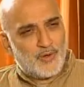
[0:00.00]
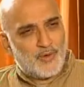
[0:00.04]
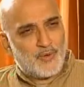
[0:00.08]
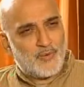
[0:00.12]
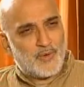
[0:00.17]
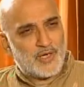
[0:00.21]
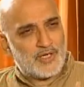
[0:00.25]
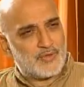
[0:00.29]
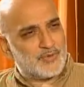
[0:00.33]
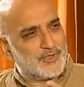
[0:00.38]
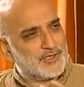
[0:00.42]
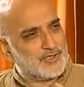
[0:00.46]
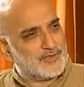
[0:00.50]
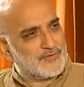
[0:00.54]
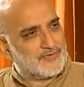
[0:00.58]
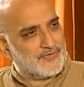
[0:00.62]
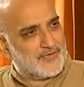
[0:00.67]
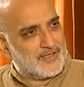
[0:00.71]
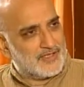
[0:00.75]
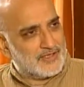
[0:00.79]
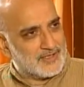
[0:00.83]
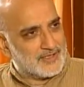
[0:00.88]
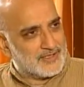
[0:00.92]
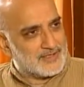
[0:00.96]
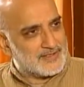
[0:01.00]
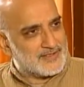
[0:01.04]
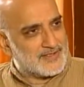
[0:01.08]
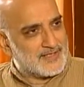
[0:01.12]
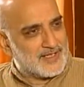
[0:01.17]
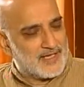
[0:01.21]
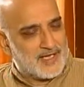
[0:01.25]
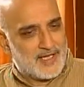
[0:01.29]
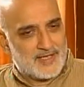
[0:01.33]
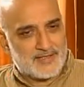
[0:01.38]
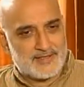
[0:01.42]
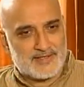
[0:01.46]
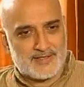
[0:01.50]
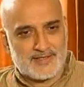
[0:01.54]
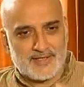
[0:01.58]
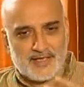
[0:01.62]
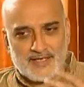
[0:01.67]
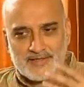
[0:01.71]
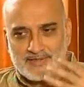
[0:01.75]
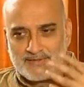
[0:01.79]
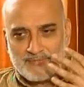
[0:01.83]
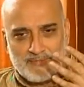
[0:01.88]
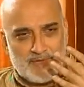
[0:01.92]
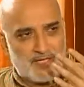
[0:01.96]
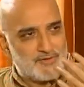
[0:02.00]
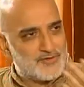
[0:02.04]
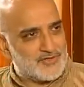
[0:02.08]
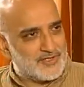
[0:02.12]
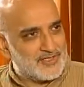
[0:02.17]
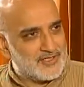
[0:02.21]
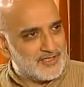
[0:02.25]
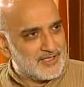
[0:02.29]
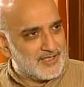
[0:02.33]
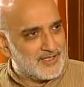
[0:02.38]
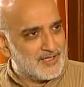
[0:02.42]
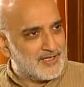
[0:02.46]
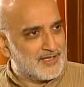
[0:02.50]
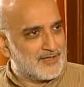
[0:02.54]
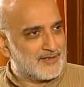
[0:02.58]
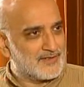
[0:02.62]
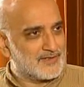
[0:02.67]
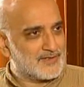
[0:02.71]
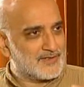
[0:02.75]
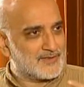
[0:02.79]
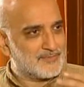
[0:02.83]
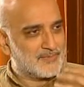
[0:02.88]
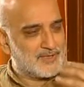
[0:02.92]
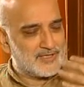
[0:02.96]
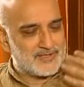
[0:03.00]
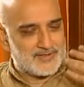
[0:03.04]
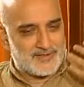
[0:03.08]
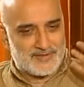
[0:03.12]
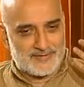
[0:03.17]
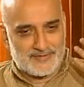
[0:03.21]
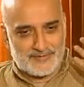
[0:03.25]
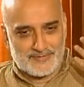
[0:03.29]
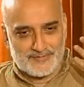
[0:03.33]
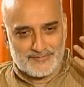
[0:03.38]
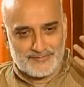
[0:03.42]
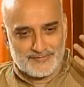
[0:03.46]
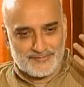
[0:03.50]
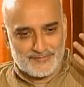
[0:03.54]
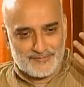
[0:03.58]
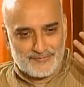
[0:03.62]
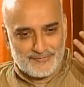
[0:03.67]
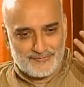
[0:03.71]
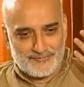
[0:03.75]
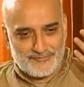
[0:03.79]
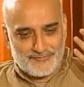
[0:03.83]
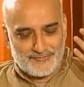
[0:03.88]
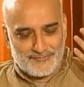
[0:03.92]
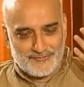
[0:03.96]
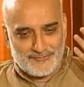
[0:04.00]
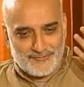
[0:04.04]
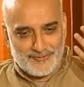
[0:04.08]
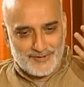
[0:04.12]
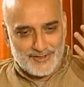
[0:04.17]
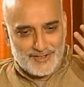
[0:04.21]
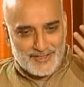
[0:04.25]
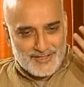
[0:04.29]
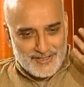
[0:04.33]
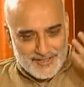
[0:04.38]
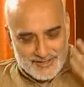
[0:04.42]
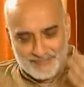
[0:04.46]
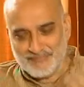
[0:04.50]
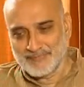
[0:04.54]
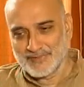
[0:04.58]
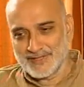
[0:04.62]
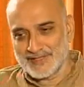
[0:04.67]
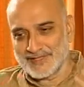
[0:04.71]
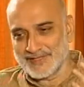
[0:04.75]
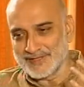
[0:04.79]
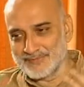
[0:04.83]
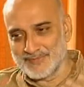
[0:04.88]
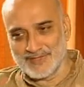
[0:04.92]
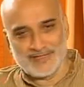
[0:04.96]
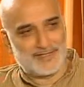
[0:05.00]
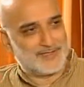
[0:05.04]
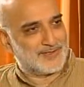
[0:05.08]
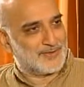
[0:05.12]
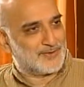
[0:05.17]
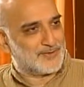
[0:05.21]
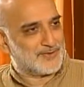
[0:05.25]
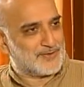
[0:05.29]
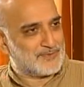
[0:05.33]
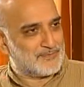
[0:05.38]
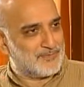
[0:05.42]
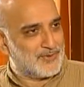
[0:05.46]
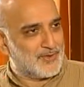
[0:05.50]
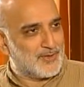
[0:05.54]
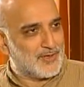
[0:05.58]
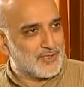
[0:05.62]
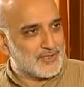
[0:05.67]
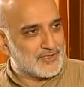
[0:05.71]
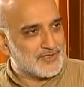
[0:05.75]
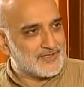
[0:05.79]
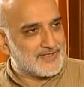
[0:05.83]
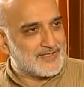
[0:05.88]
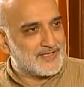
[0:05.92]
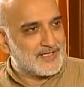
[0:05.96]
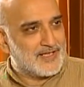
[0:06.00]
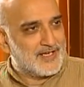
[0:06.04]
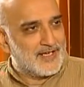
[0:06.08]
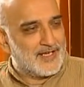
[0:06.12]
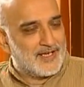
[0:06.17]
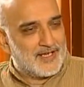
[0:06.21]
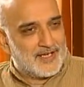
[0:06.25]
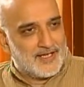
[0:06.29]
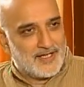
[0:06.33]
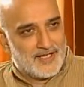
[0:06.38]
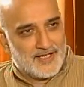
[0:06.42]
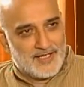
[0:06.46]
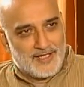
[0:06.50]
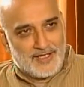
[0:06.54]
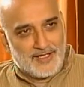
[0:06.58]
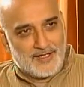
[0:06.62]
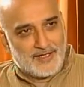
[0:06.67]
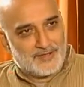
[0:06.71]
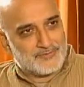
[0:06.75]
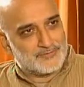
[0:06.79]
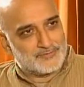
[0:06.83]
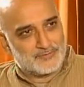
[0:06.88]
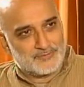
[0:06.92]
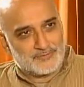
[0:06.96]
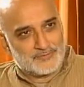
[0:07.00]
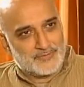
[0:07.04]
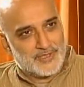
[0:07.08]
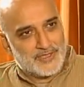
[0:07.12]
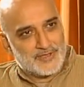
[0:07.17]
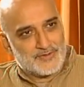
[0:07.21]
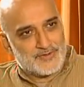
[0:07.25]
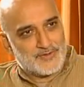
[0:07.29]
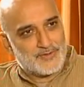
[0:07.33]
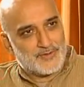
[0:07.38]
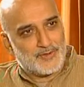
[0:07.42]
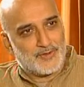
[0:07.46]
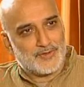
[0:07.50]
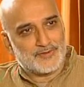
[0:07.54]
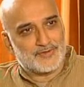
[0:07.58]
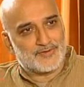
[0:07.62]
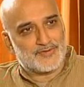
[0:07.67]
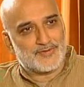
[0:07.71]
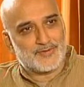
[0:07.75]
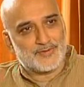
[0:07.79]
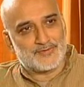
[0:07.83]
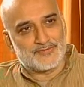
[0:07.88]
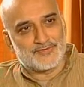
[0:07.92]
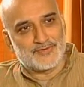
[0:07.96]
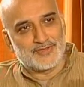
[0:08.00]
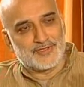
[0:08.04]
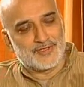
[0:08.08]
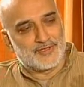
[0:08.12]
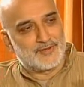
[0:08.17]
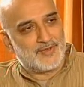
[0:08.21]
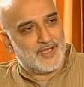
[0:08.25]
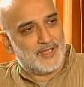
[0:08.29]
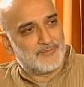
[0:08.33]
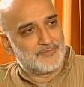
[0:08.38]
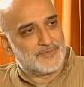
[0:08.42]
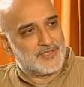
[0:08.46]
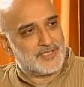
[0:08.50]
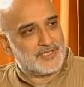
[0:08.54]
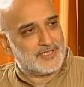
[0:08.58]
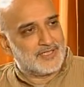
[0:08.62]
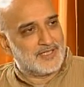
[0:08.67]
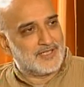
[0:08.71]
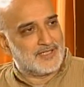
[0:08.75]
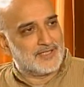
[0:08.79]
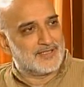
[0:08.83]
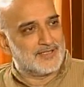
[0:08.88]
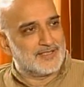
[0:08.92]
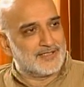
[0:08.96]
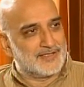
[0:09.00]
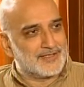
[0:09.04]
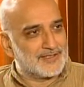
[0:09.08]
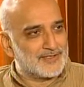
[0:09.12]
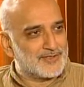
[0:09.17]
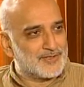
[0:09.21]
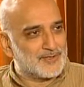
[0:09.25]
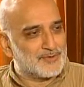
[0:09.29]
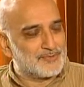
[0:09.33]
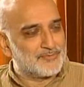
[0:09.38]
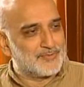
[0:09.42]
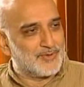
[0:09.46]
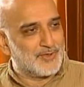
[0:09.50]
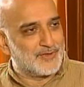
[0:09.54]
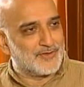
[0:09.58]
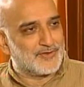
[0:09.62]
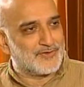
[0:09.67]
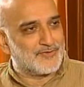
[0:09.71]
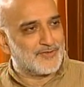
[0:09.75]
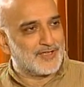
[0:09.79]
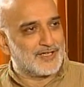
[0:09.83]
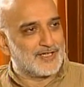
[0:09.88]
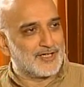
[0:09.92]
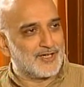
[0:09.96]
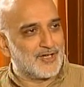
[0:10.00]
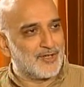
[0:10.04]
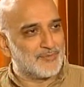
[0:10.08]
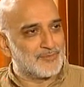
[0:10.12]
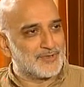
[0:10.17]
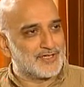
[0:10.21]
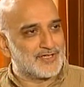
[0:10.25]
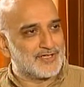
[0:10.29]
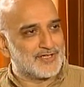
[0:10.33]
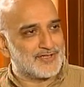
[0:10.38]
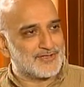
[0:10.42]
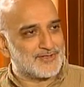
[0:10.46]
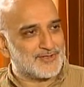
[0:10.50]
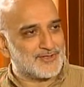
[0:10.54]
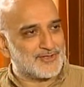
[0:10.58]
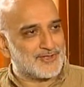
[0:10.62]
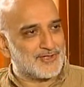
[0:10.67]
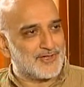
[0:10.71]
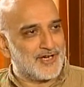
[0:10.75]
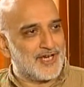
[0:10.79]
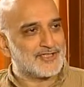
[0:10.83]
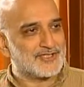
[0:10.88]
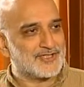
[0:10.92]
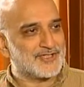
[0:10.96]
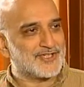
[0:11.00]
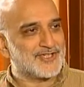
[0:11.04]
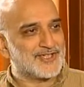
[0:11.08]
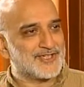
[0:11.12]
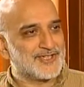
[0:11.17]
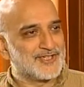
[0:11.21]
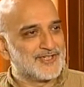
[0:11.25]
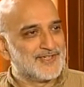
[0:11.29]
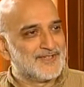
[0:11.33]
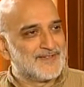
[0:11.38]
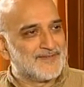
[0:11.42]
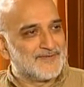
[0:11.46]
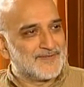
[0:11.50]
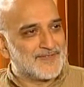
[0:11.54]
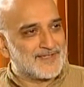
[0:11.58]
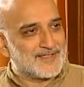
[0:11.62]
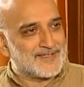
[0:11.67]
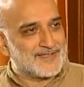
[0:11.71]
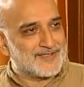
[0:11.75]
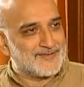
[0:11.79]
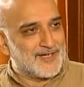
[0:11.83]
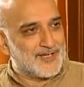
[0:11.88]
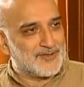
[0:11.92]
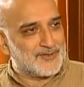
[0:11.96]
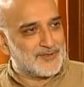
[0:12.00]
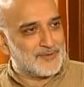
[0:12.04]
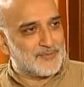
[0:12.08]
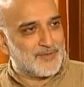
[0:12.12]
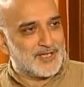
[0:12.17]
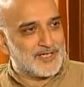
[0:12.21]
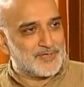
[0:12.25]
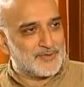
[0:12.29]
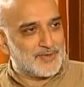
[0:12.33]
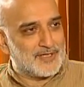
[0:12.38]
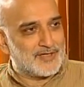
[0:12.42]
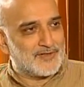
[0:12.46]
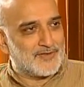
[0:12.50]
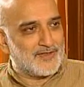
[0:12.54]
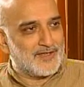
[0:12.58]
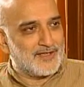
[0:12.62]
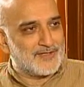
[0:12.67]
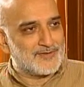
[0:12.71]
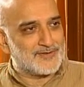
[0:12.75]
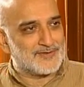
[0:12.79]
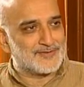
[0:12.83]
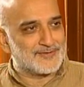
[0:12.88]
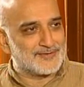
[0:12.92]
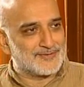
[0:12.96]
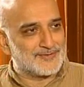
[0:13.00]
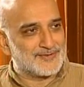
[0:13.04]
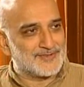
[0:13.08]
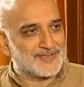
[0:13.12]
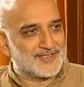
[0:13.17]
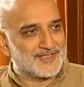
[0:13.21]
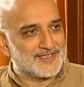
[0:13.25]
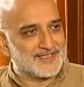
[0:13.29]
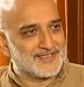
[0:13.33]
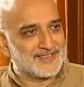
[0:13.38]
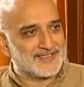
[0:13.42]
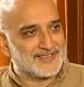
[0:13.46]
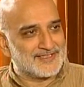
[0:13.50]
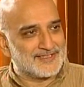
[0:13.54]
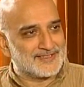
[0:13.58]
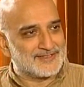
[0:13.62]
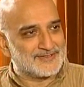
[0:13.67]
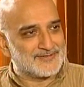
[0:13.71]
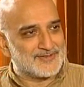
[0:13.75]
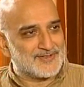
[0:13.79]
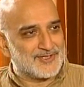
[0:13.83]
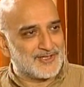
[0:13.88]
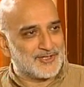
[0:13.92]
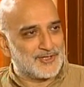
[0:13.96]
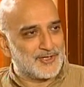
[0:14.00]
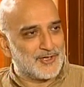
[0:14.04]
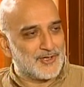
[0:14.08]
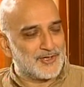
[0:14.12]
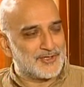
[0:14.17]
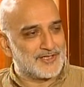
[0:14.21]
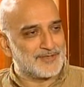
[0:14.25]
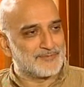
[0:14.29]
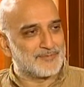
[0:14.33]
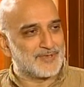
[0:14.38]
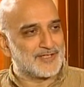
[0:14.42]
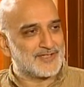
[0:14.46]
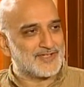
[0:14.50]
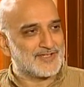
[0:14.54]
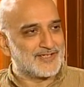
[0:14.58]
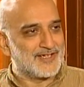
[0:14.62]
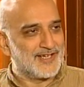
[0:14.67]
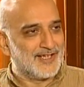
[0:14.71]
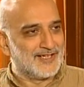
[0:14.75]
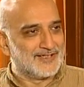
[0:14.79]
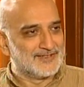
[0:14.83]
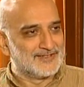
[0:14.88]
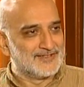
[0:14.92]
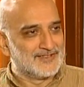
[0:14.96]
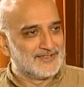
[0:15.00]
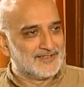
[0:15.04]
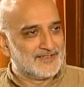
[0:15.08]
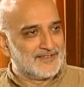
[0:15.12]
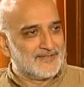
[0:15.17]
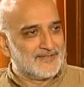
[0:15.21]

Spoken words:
What were your feelings as a mountaineer, as a person deeply committed to sports, when you saw the sort of, you know, empty 2.3 kilometer stretch surrounded by 20,000 security personnel